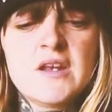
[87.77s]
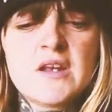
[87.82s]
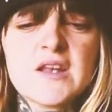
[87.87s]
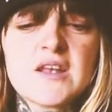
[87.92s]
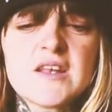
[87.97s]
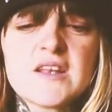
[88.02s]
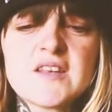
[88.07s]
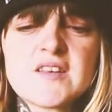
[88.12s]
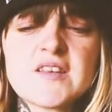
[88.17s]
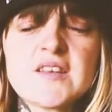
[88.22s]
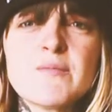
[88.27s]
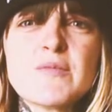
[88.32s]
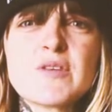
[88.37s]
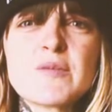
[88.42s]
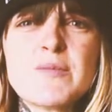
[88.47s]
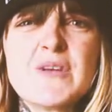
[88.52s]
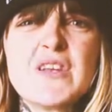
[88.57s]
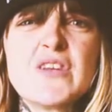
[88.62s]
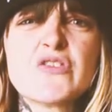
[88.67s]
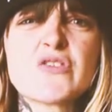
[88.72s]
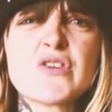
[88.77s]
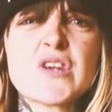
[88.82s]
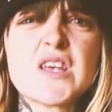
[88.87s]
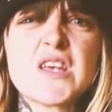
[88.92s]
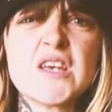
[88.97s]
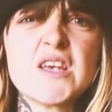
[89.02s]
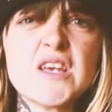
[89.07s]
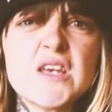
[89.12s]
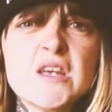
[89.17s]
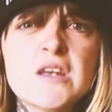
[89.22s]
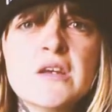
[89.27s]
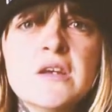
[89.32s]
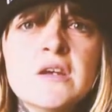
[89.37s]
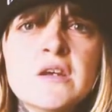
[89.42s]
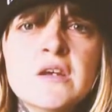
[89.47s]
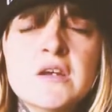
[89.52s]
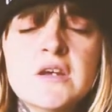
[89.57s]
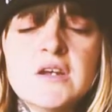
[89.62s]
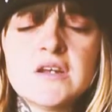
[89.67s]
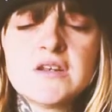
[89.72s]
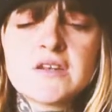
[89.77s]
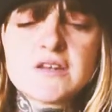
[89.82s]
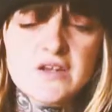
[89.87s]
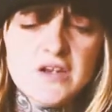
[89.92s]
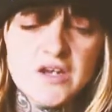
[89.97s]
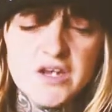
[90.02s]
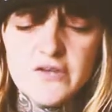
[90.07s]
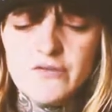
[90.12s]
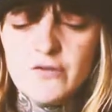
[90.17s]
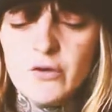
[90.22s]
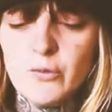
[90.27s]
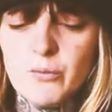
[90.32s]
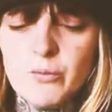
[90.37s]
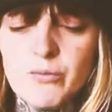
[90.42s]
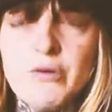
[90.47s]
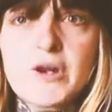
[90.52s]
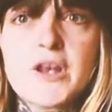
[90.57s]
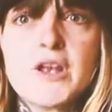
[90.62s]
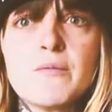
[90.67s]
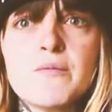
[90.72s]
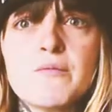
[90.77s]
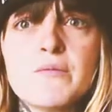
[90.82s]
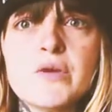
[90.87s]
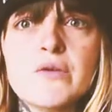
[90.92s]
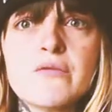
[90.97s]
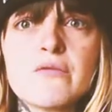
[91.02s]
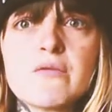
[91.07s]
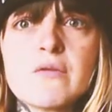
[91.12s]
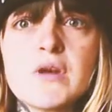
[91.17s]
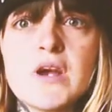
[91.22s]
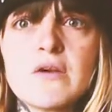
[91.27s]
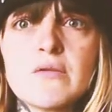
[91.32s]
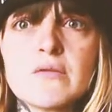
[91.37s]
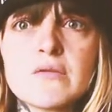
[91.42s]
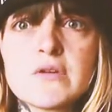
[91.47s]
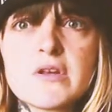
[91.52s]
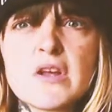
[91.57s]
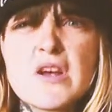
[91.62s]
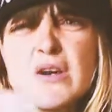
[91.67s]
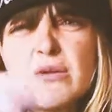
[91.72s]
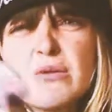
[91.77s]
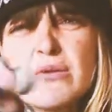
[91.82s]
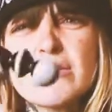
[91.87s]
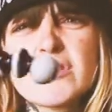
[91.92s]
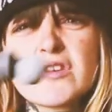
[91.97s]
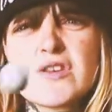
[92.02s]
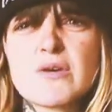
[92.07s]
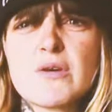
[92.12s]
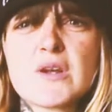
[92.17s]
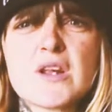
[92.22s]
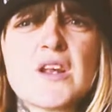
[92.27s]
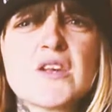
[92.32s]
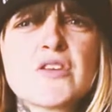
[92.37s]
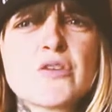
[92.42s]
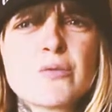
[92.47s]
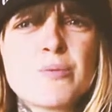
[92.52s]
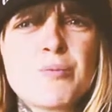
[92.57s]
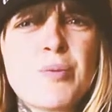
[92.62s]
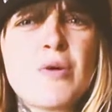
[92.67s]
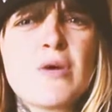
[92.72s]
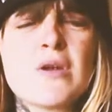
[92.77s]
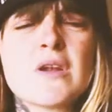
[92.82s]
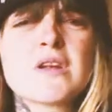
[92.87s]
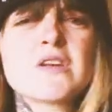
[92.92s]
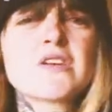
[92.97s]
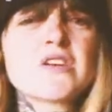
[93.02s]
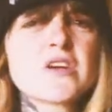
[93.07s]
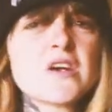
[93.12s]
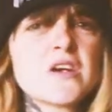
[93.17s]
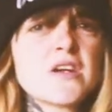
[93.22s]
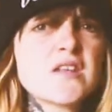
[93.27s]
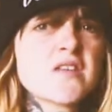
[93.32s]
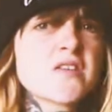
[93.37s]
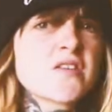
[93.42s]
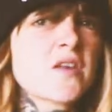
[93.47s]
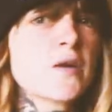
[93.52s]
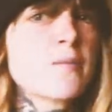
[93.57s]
Like it seems a bit tricky to kind of operate and move around. Oh, also I'd like to apologise